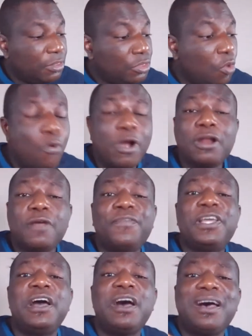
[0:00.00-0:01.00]
The Word
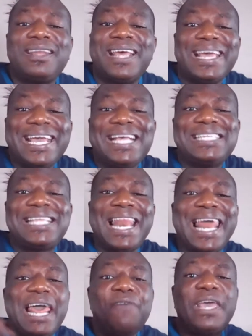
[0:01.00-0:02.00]
of God is
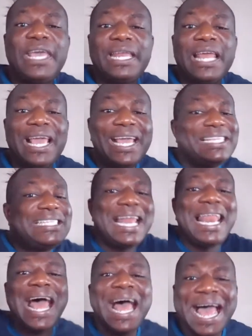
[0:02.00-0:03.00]
living, He's
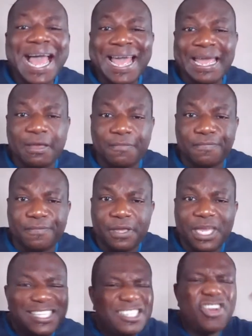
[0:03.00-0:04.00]
alive.
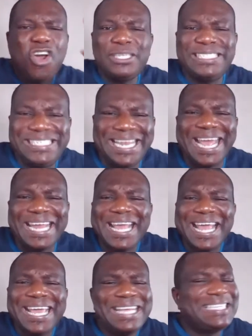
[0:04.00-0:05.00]
He's not dead,
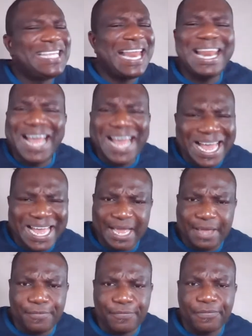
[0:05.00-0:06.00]
He's alive.